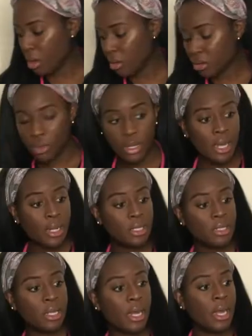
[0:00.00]
So that is
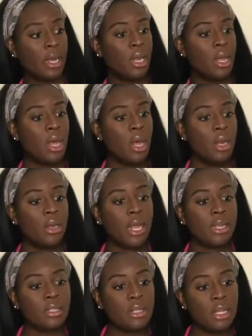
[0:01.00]
that.
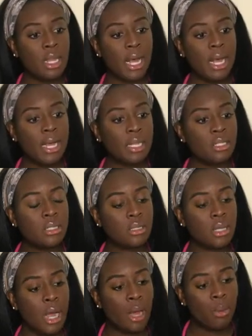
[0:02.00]
Next class
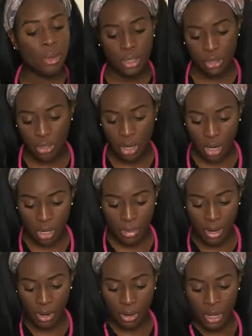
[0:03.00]
I want to talk
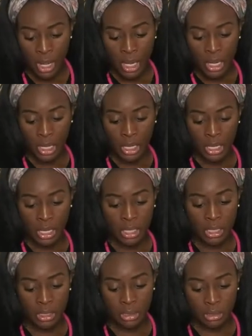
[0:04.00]
about
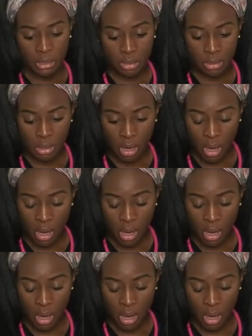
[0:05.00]
is